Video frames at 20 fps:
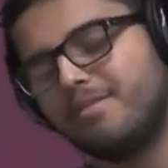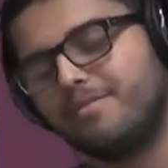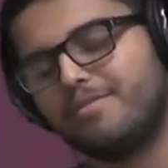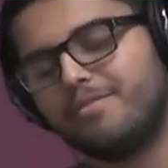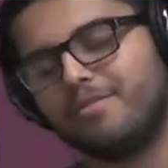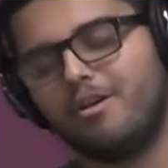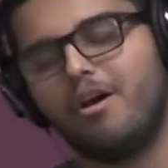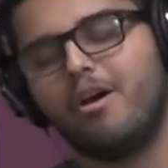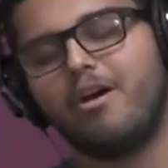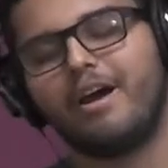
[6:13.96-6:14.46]

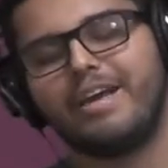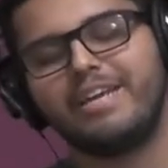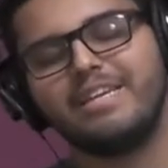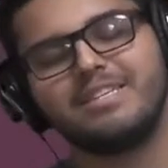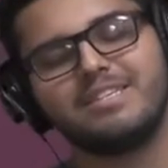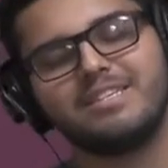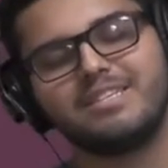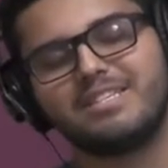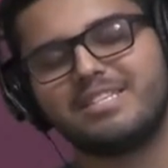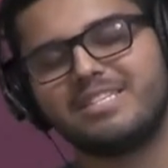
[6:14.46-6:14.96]
for
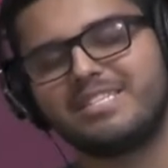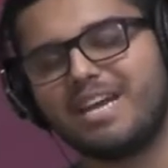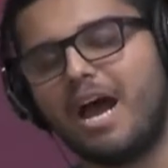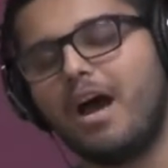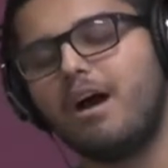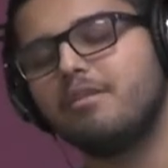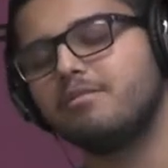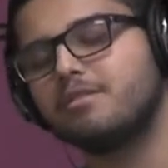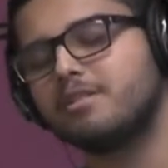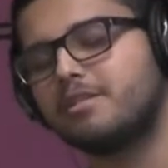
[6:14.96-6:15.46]

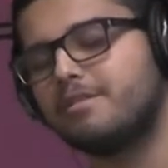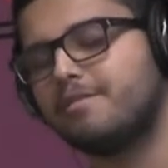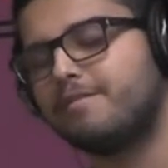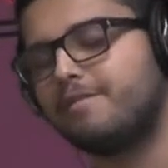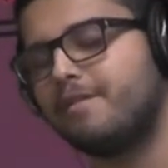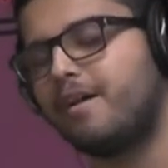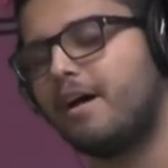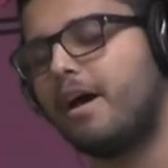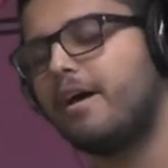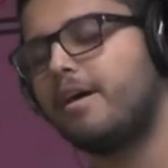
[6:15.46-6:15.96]
angels to
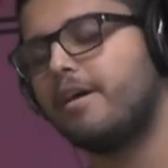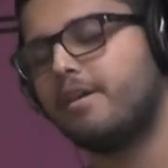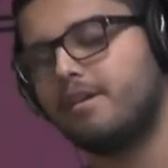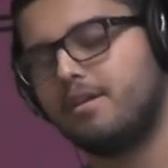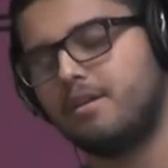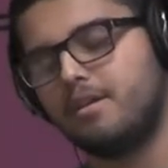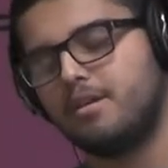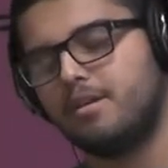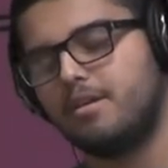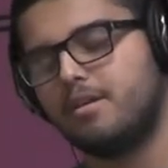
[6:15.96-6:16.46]
fight,
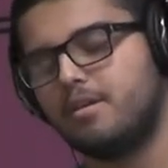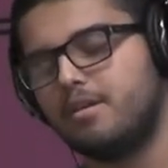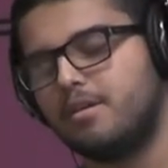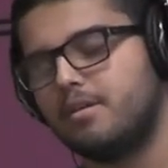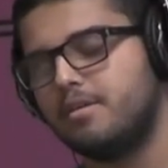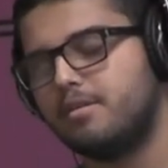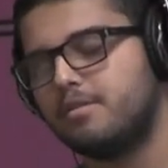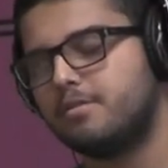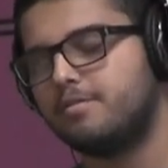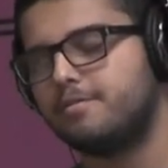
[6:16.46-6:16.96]

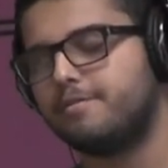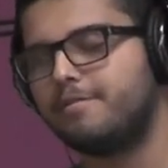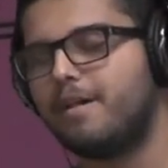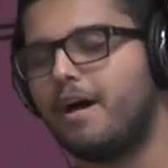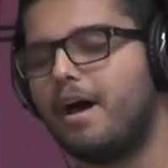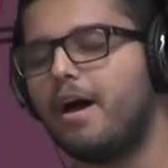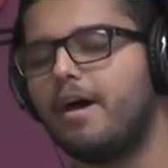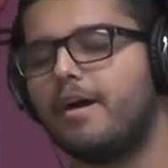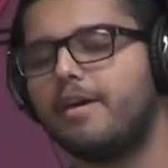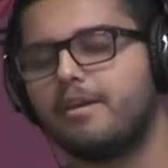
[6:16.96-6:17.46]
to
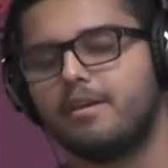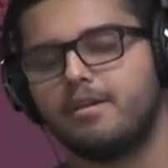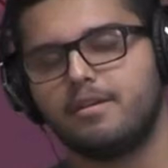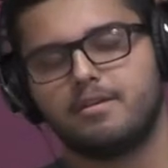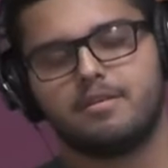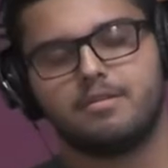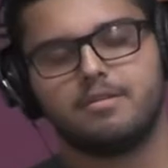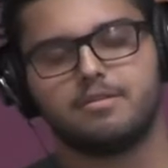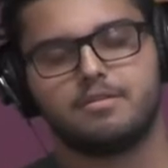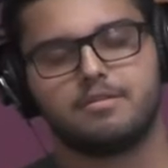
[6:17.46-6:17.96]
fight,
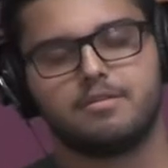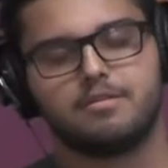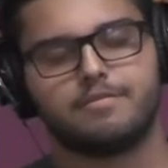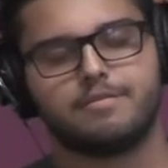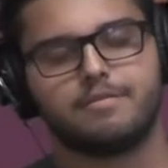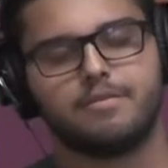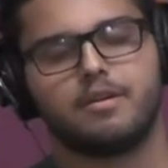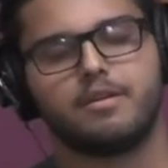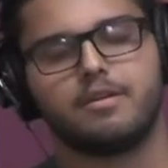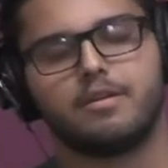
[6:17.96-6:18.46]
to
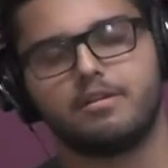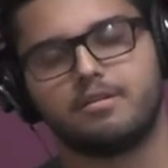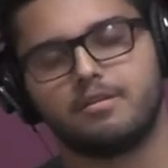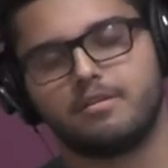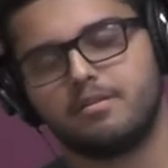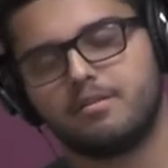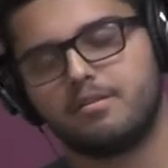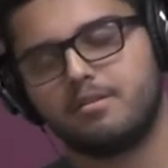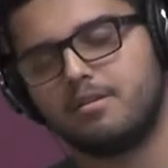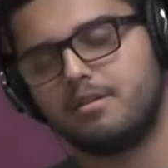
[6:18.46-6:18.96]
fight,
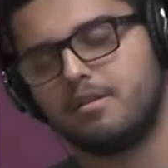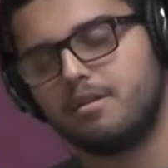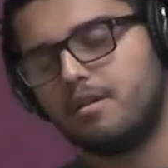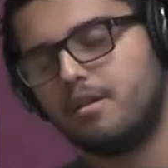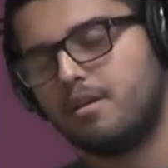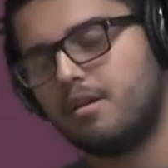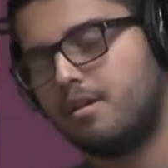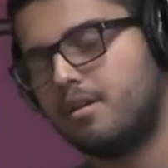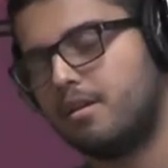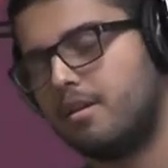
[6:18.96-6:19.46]

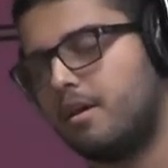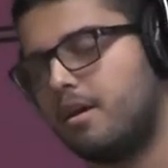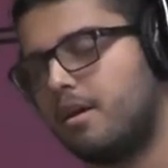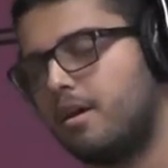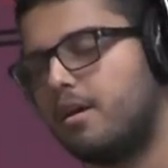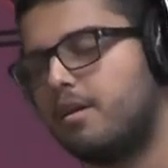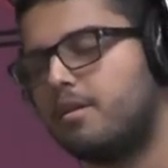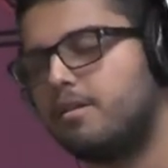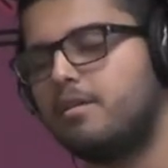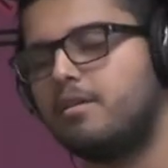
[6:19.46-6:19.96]

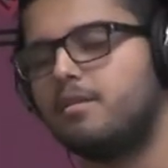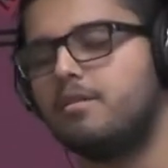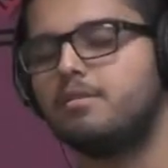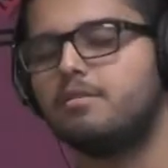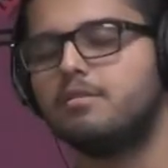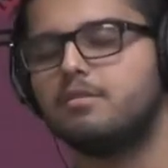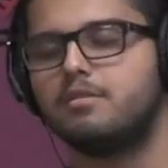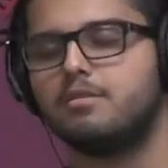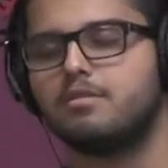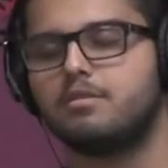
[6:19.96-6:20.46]

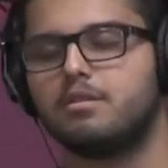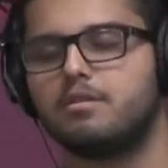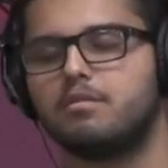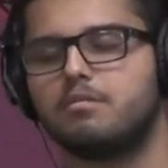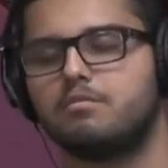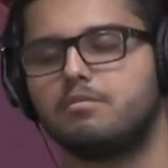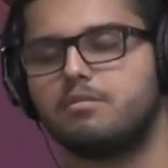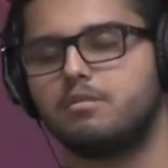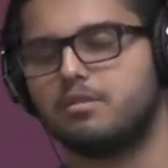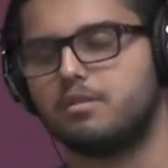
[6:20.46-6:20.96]

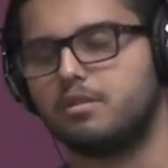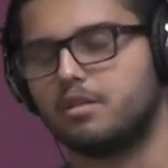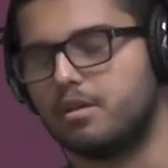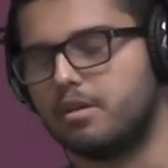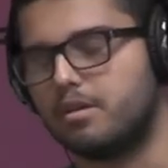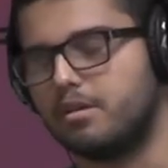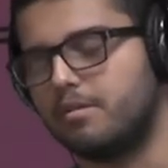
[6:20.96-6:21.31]
angels to die.